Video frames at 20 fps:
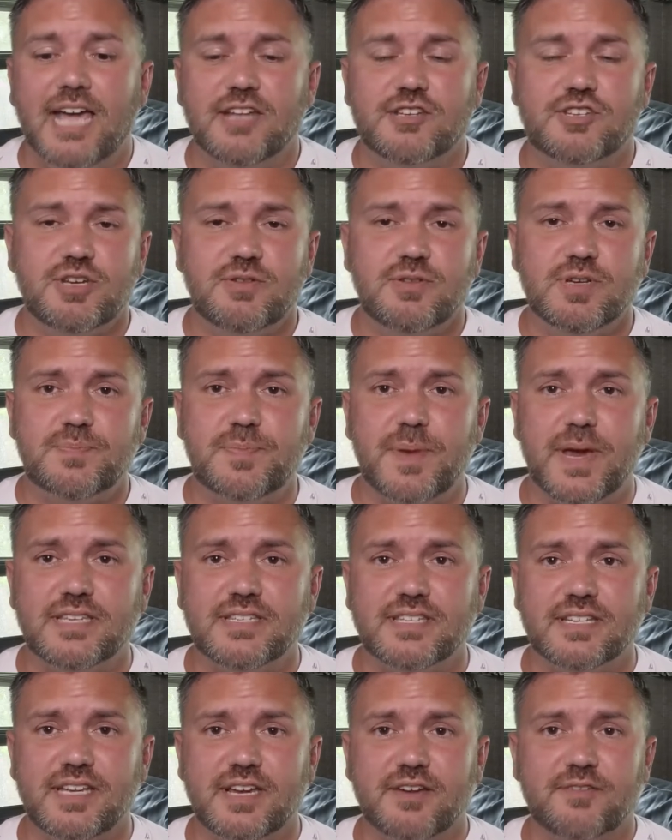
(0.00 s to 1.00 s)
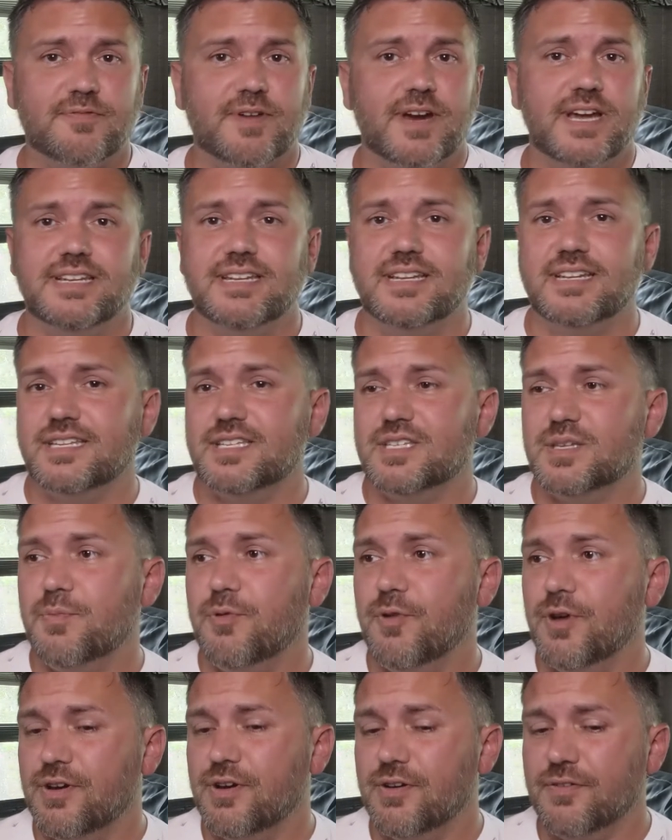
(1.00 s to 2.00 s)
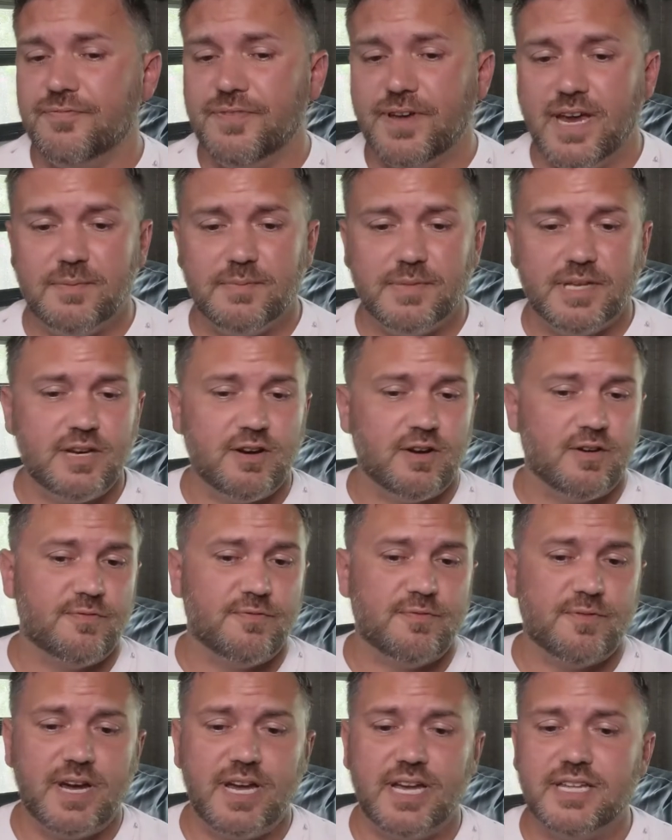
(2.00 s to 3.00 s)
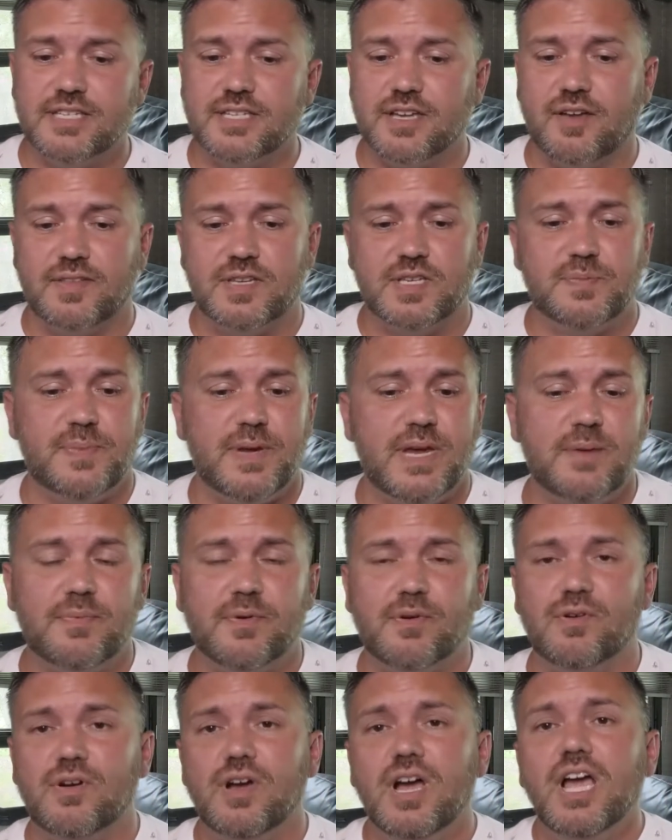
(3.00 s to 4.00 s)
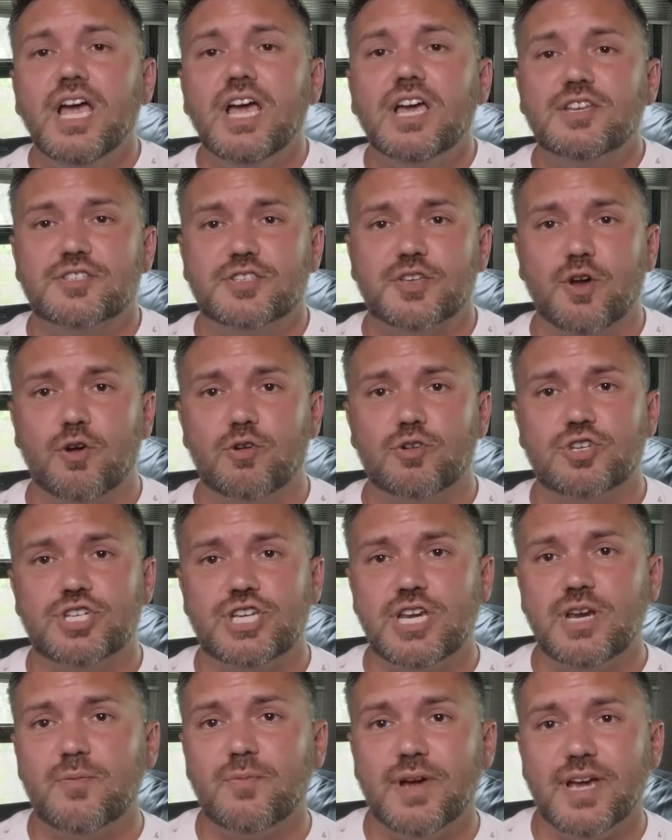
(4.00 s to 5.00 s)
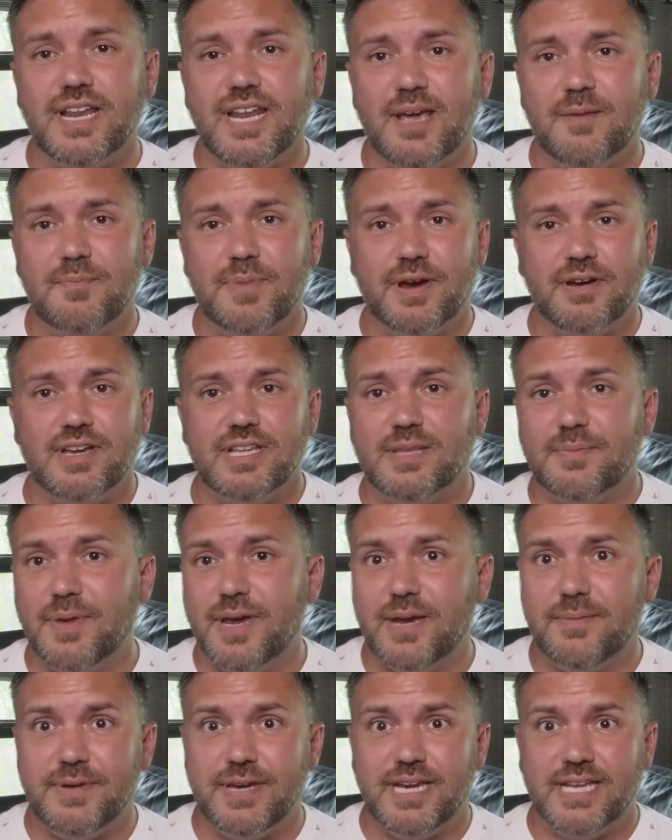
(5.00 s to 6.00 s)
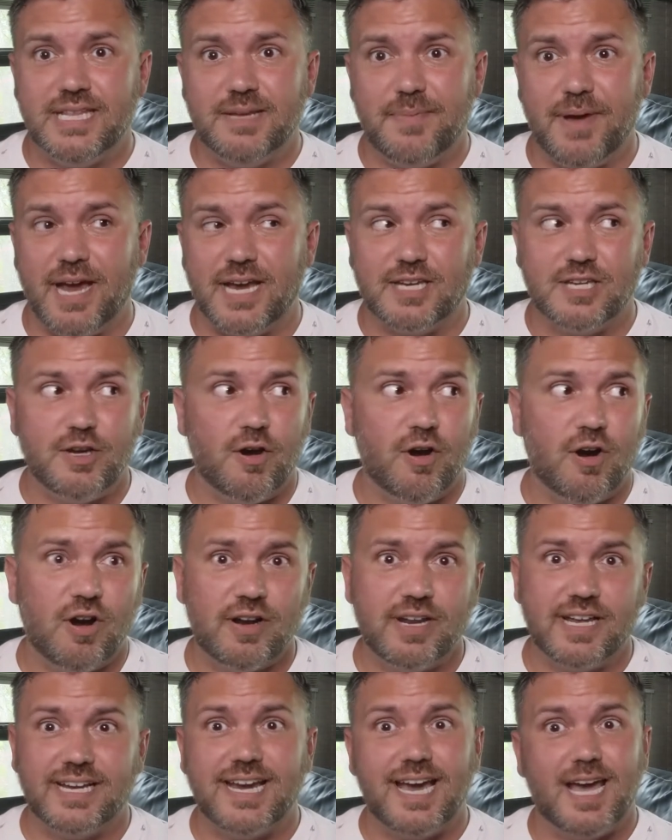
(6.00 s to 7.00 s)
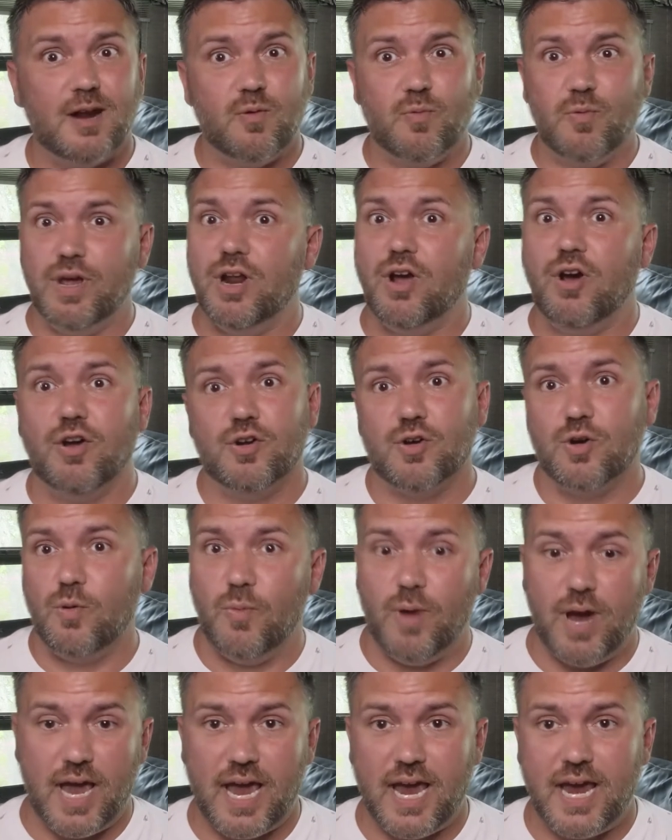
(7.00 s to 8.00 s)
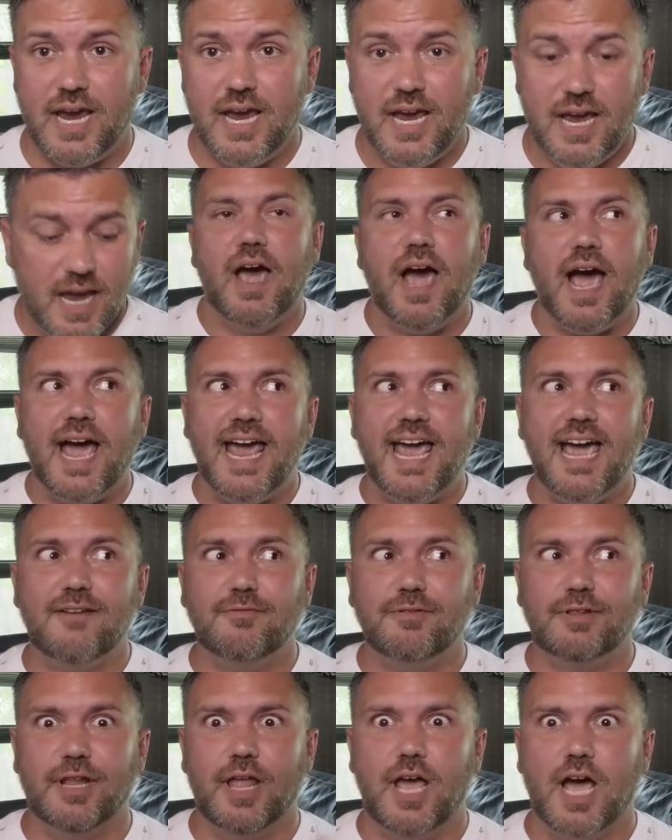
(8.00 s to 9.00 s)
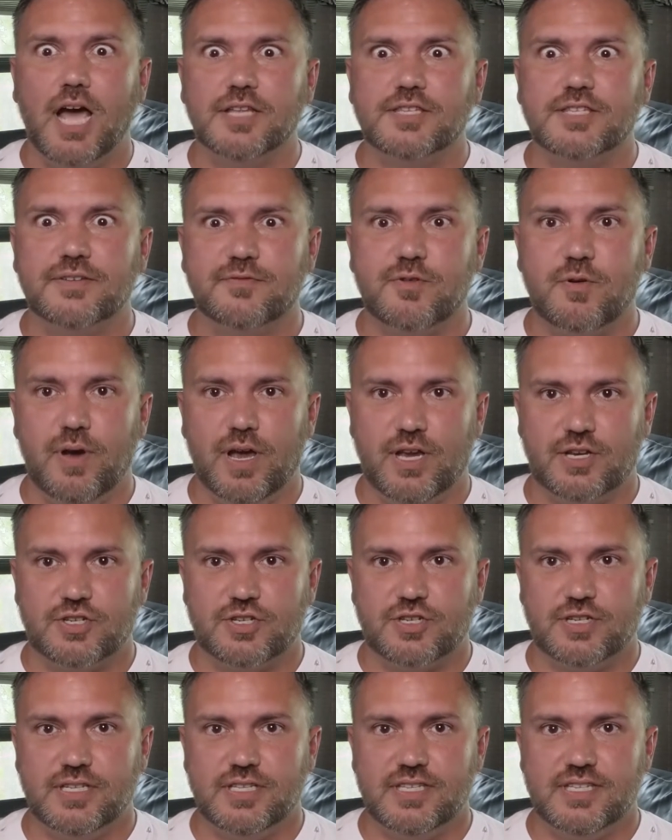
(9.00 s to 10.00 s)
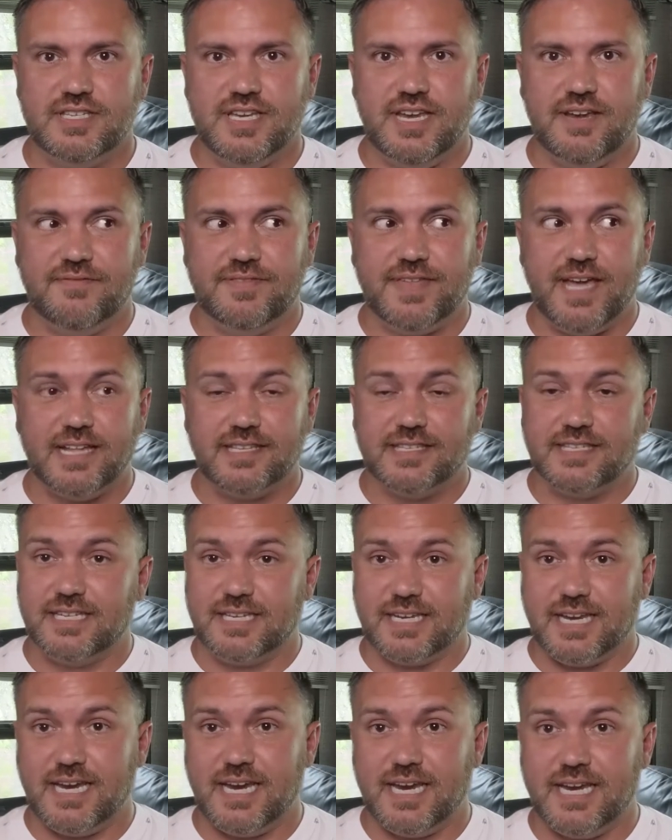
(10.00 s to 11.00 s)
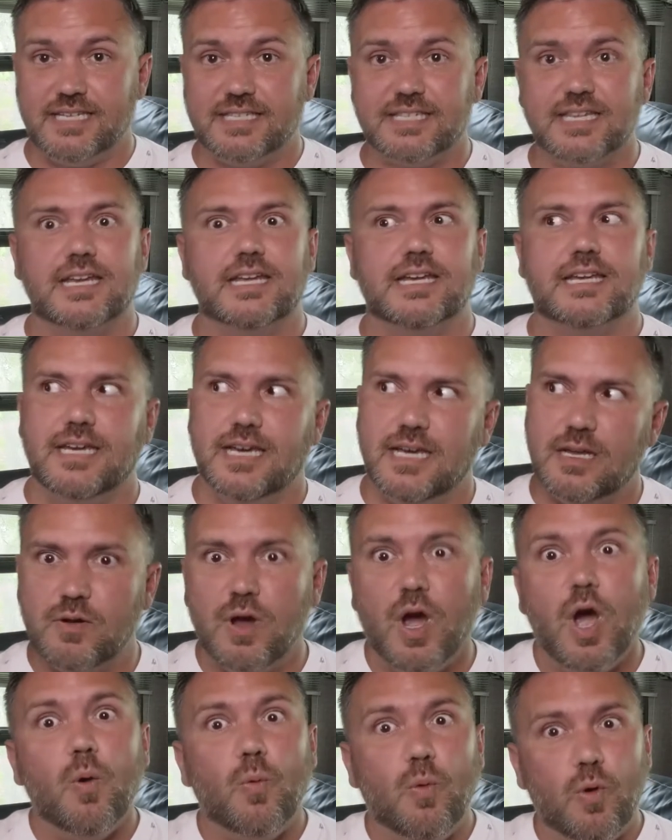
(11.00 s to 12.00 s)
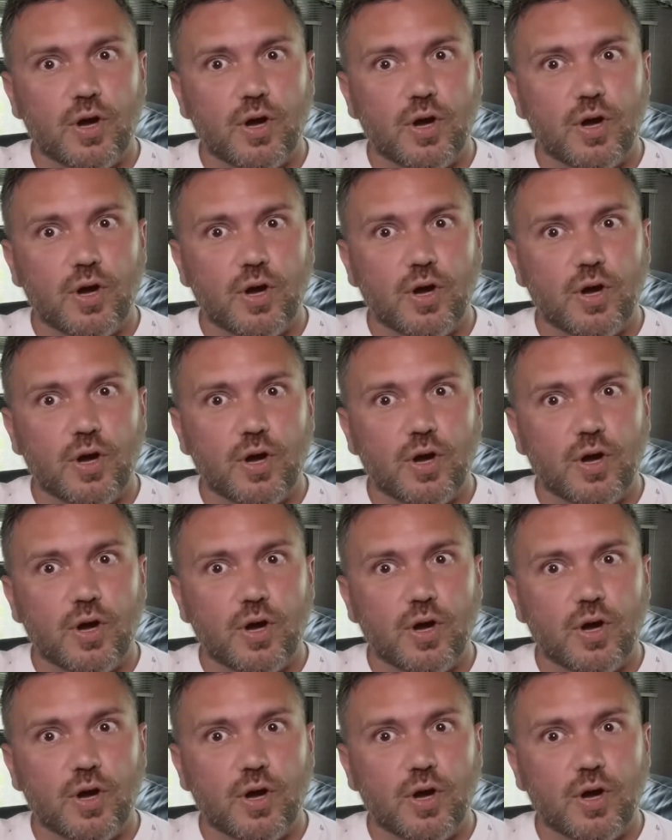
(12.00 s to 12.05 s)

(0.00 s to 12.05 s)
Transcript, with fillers: And she was basically afraid to disappoint her family, her friends, all these people. So she went and buried the baby in the backyard and kind of went on her way. Now, I have lots of questions if that's the case. And again,